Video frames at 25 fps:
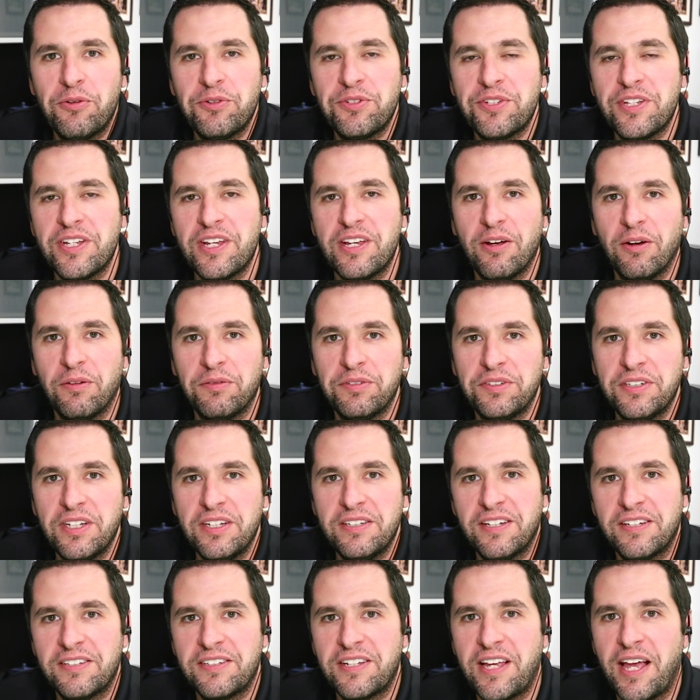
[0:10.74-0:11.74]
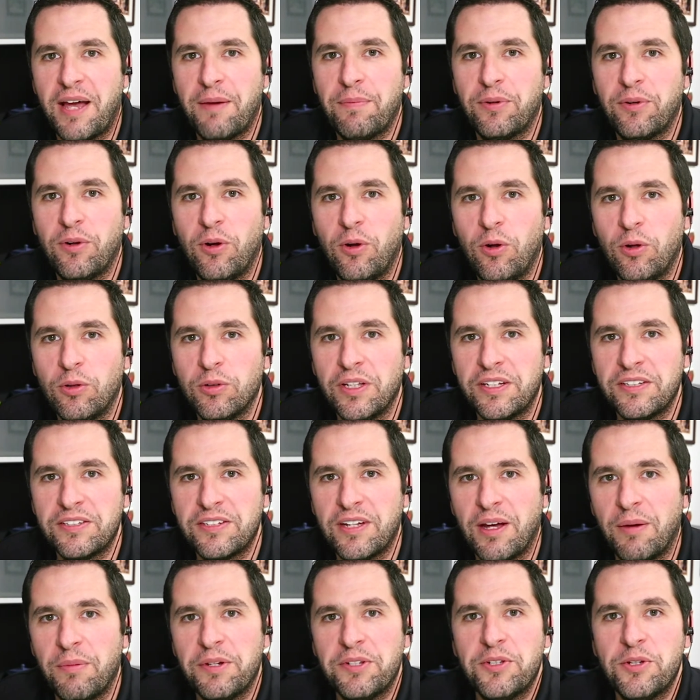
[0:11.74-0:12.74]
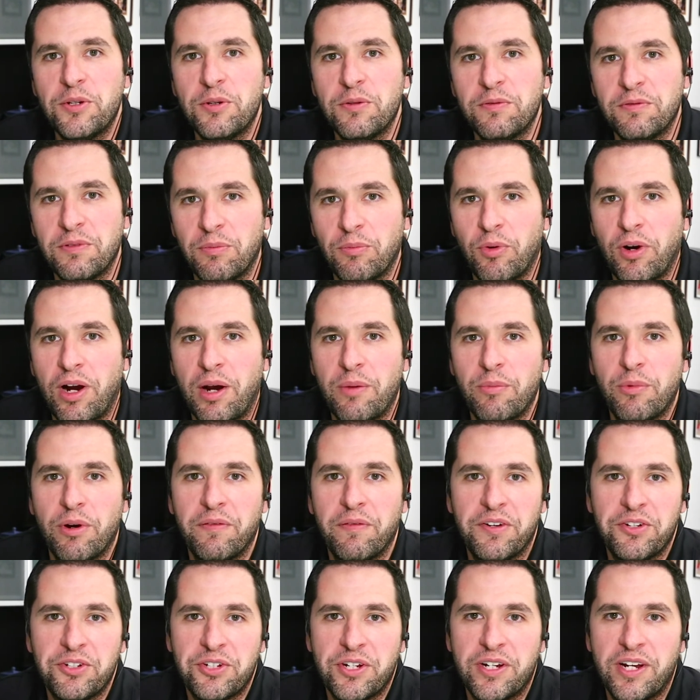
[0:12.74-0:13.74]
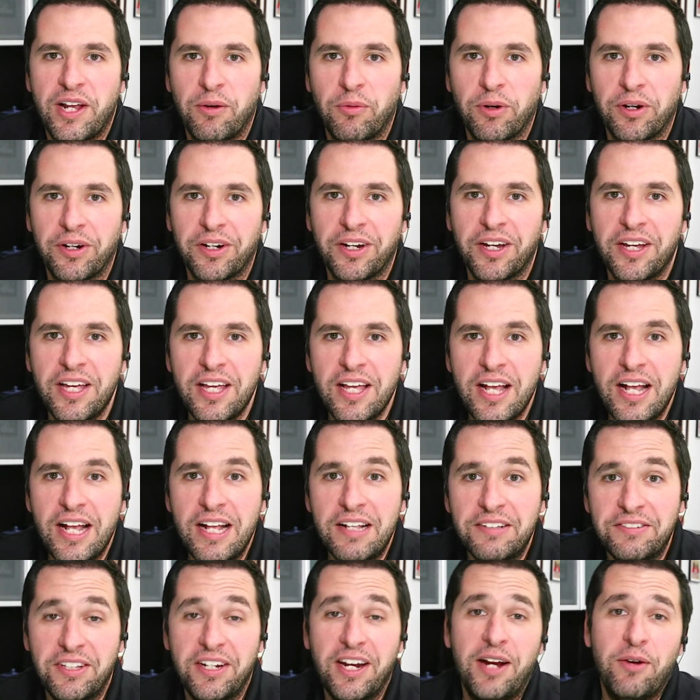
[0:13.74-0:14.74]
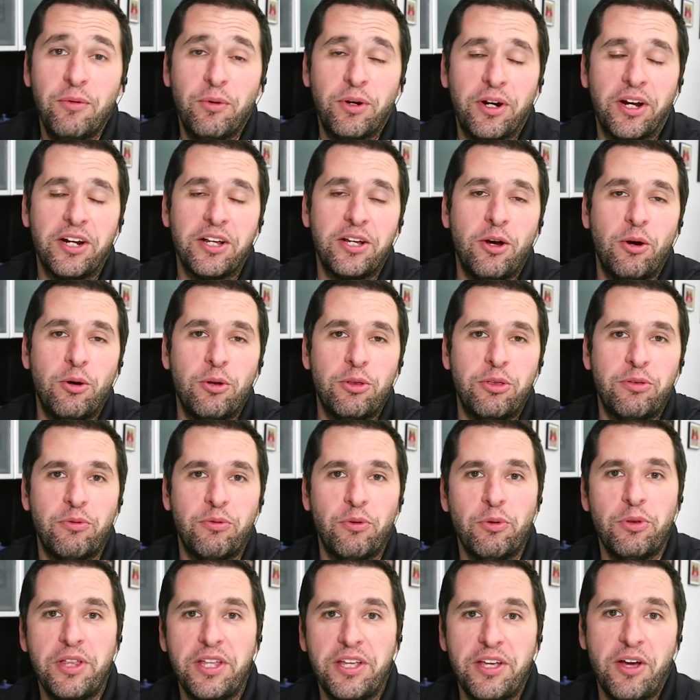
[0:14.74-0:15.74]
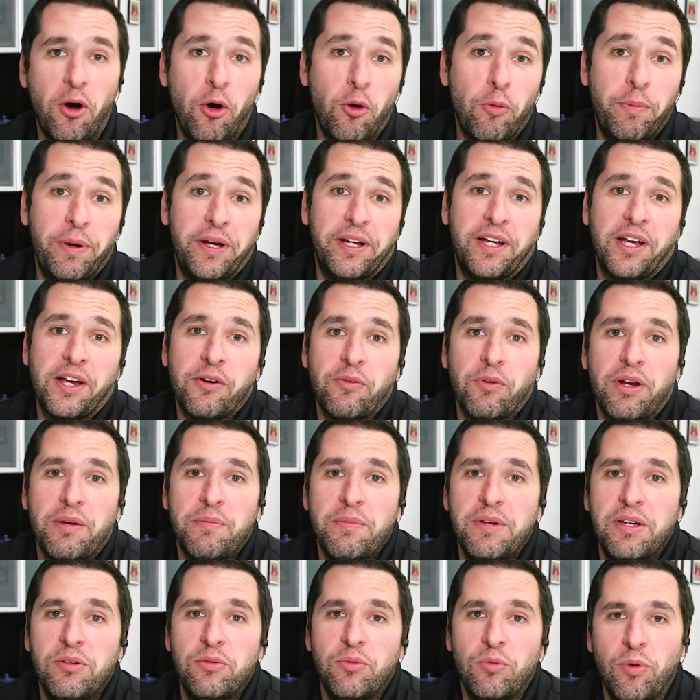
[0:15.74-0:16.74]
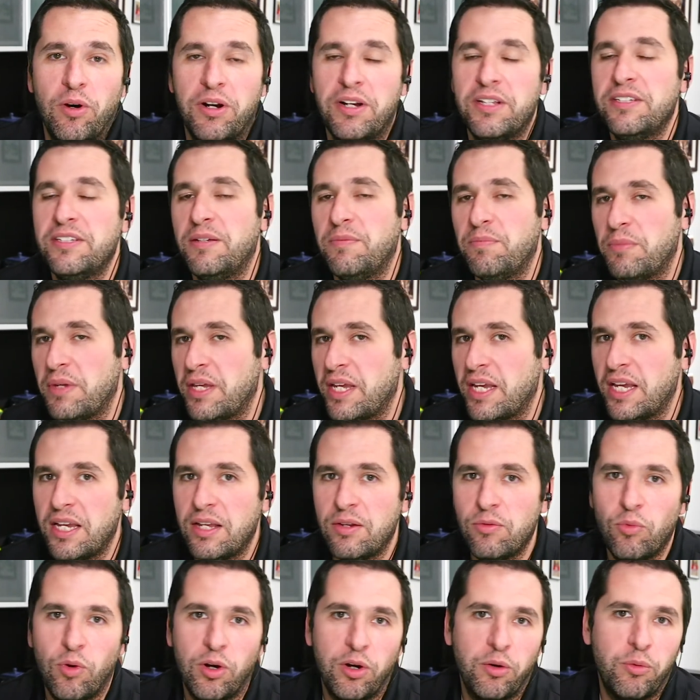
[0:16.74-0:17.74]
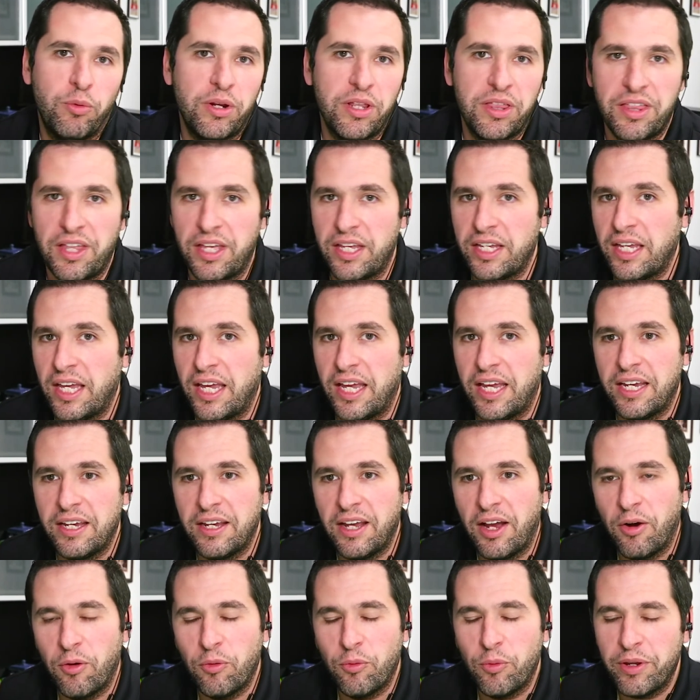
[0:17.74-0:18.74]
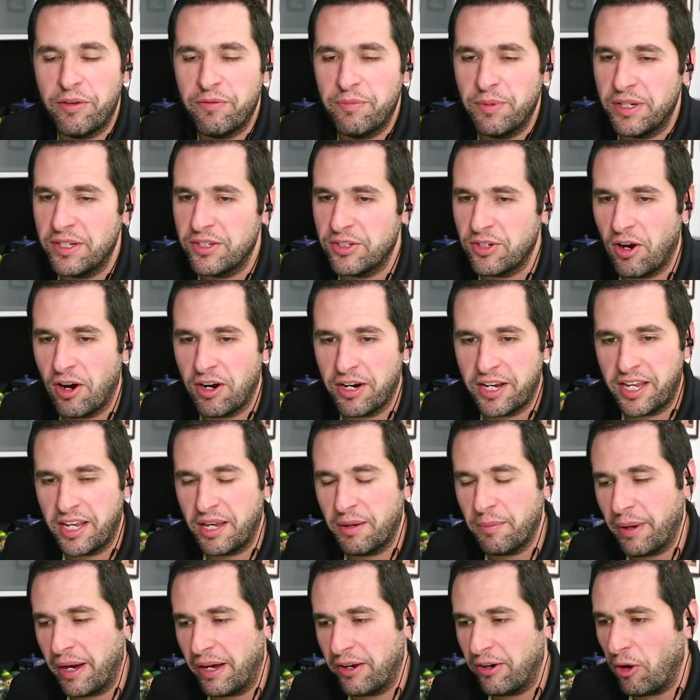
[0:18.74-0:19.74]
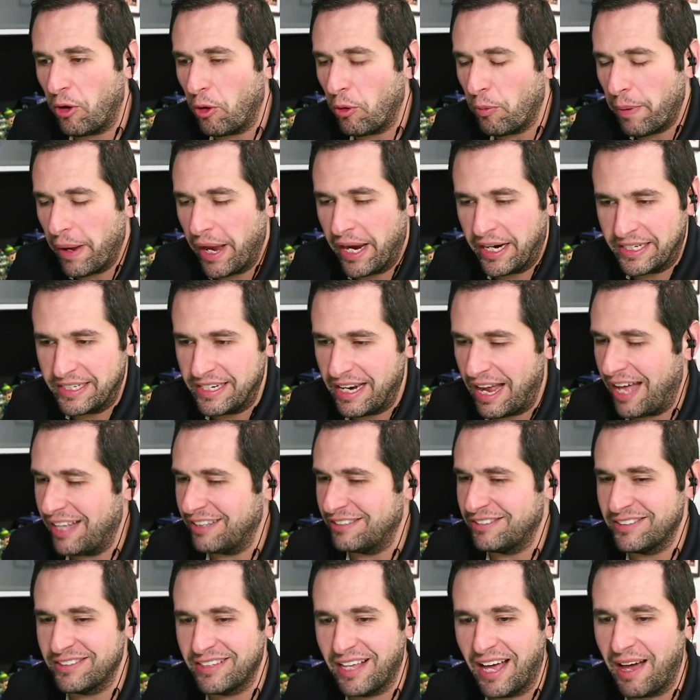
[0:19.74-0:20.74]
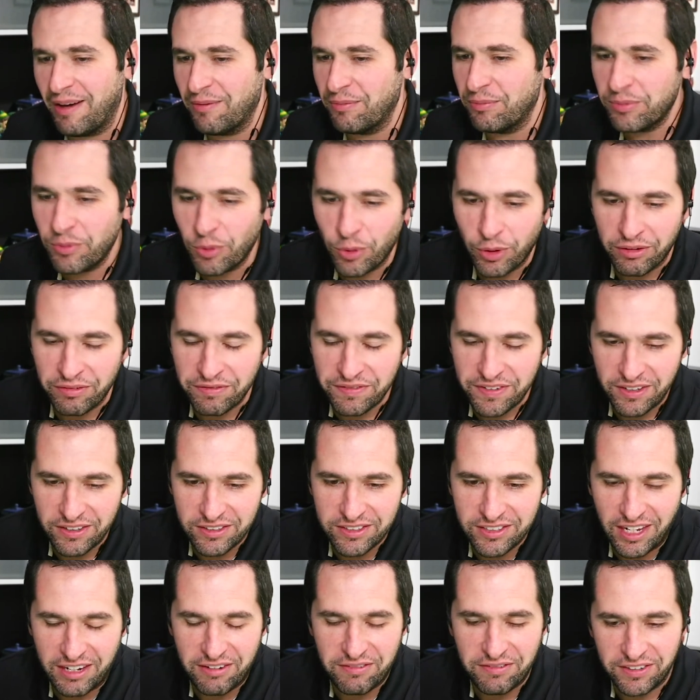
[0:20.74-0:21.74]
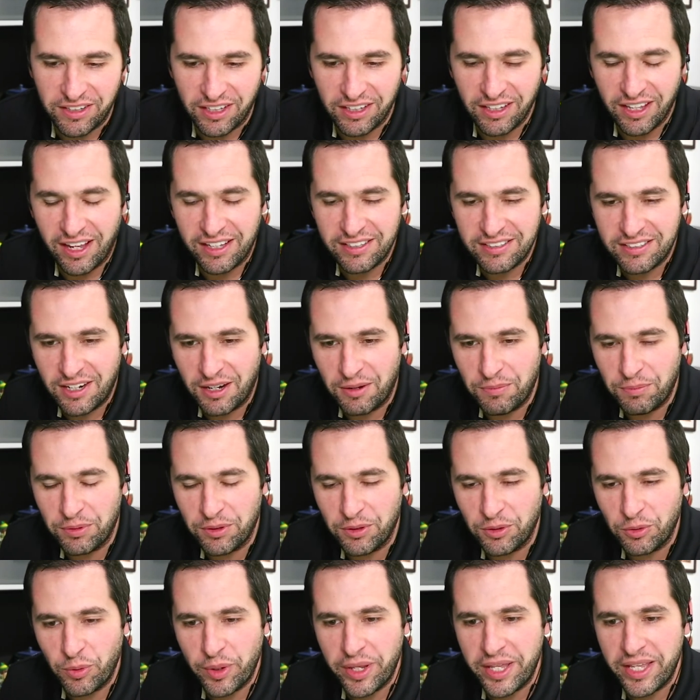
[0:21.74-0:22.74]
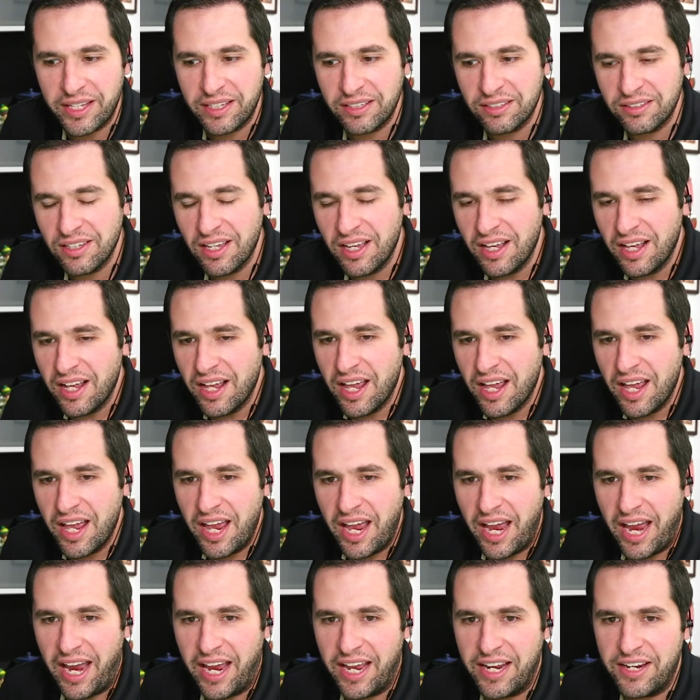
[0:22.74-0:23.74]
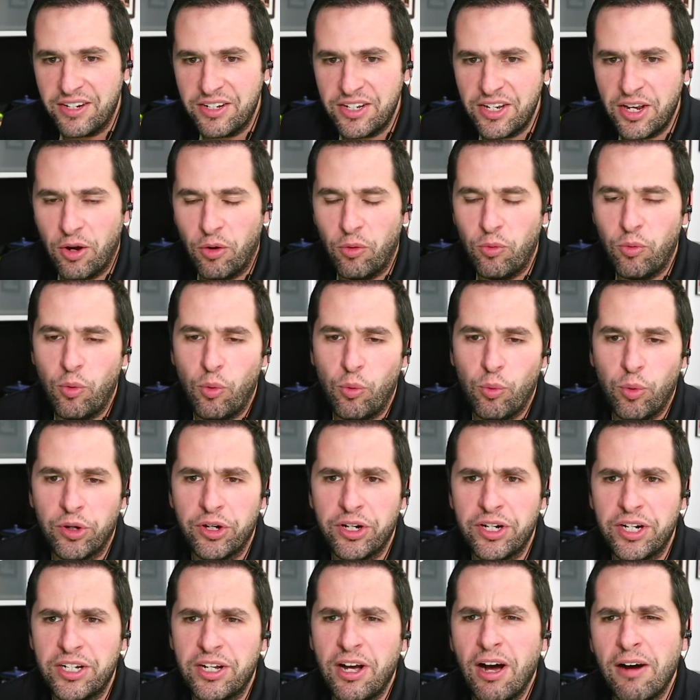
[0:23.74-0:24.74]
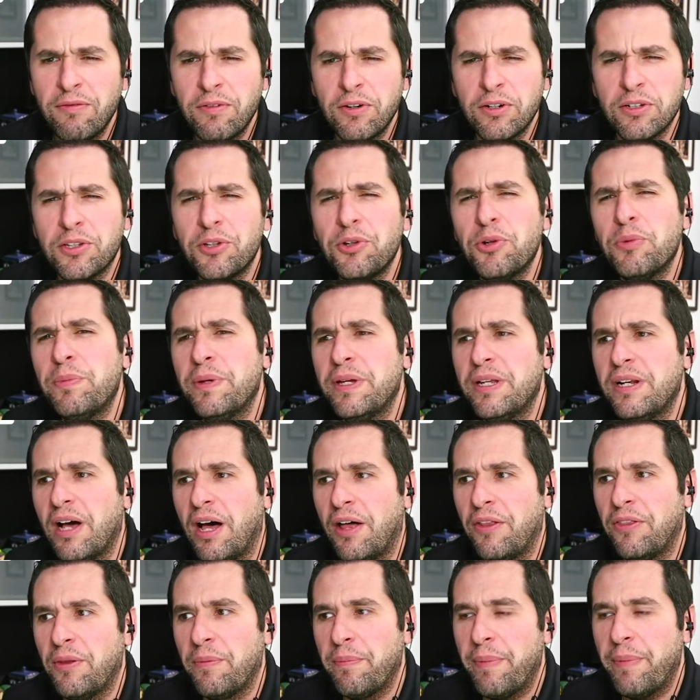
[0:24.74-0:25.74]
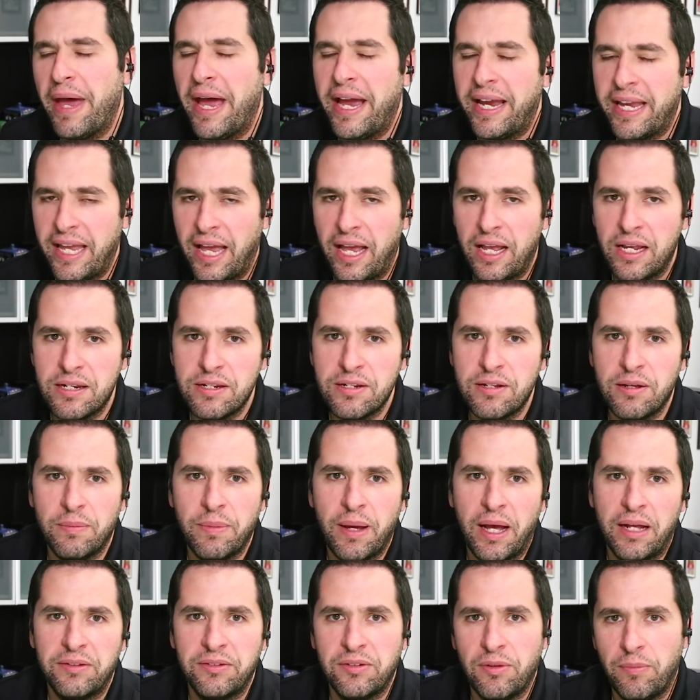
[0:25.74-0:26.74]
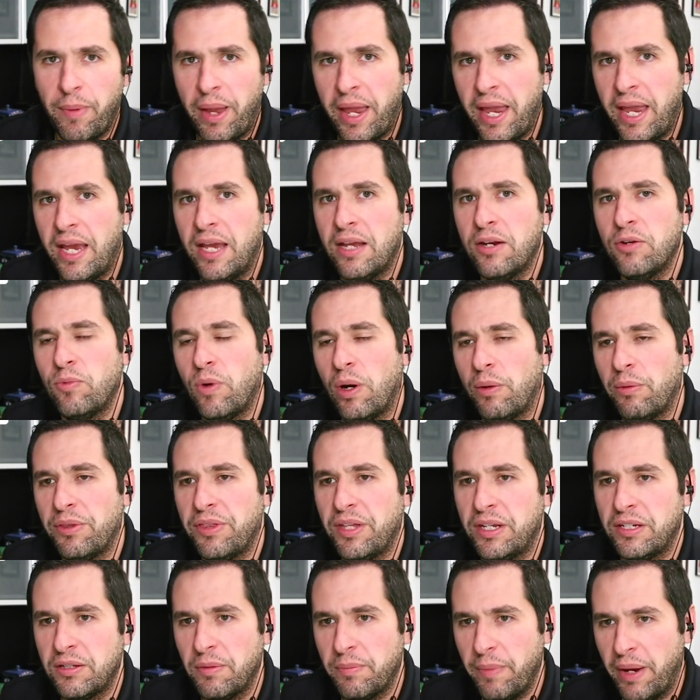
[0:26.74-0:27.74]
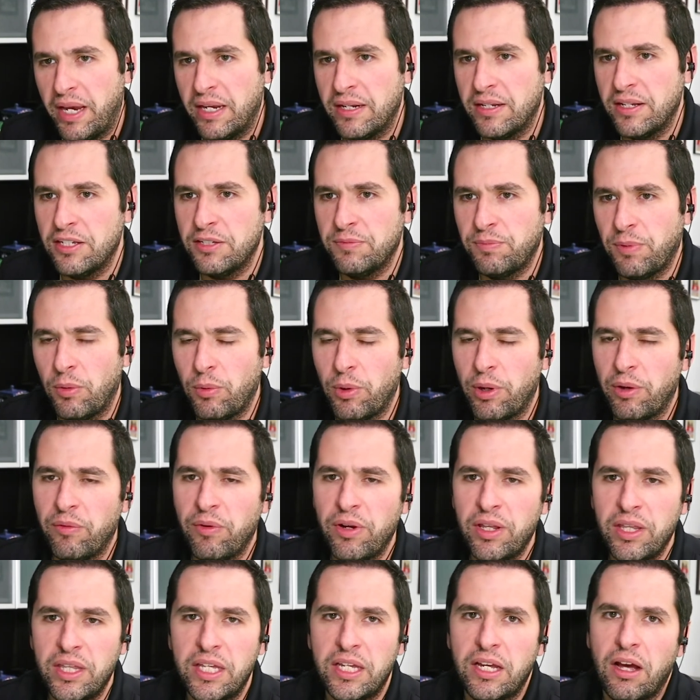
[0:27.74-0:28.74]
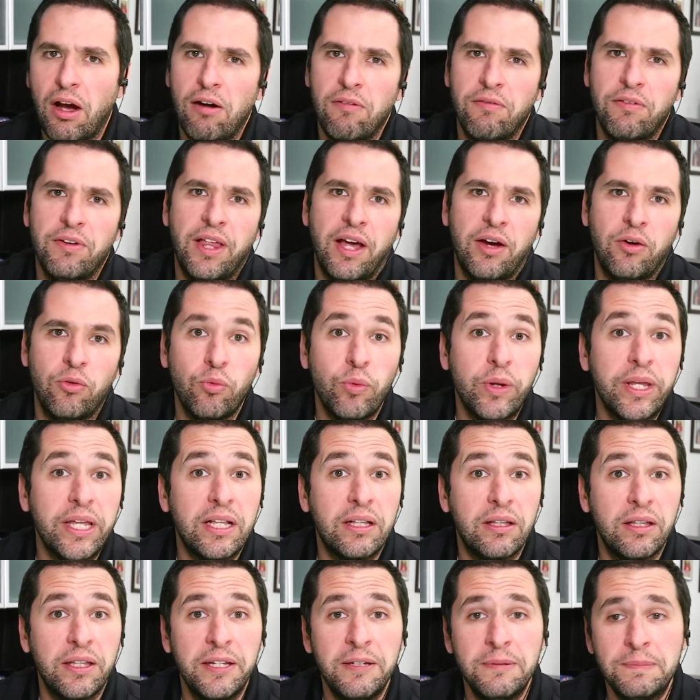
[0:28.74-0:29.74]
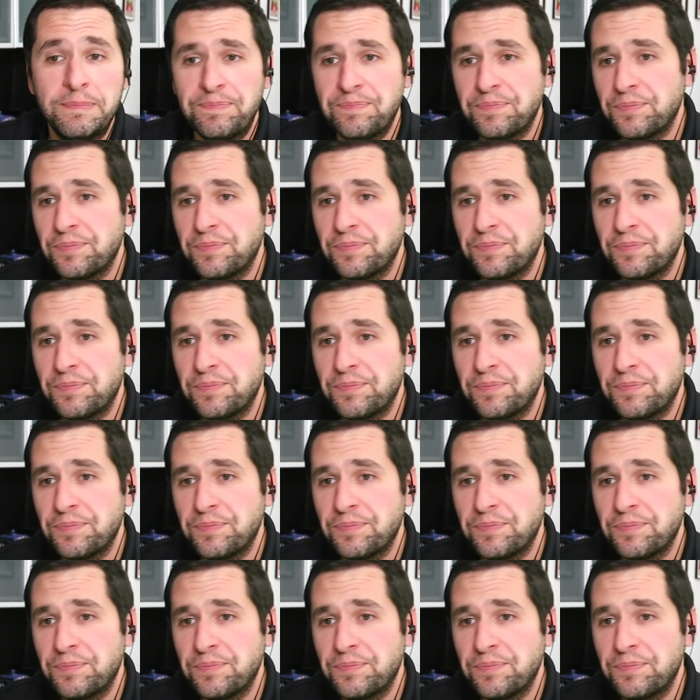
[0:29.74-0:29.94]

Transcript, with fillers: and CEO of C6 Capital Holdings, coming to you from Primary Vision Network. Today, we're going to go through the OPEC agreement. What does it mean? What are we thinking? Uh, we've been talking about OPEC nonstop, what it feels like for the last couple of weeks. And you know, we're going to cover a little bit on the back end about demand, where we think demand is, but we really cover that weekly